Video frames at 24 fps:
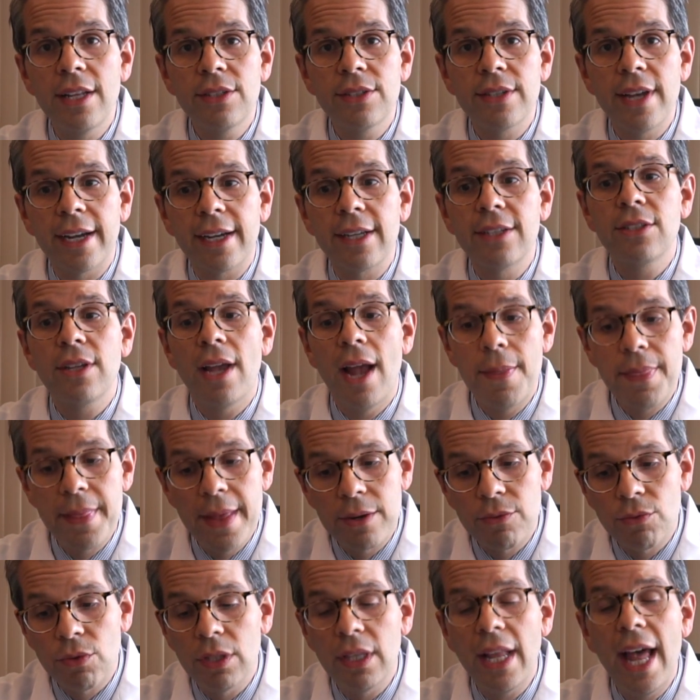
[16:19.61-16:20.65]
seconds, and
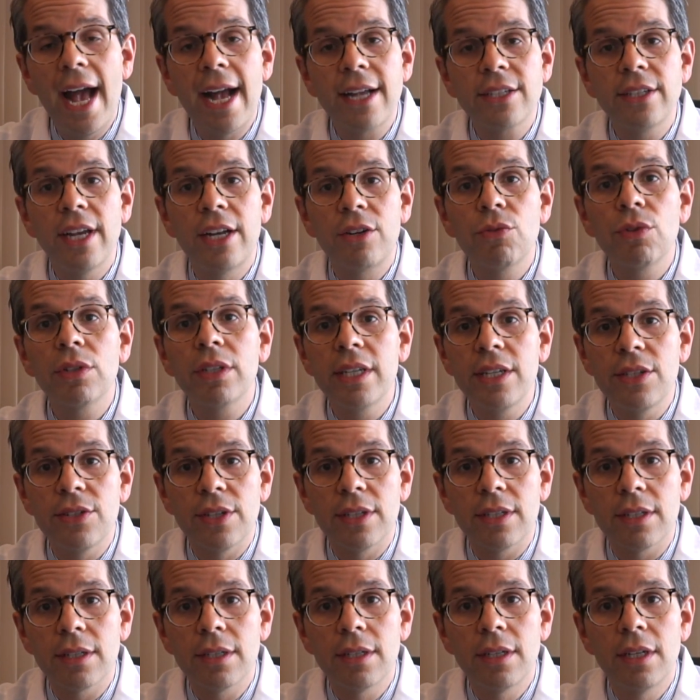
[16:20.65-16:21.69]
then relax and release it.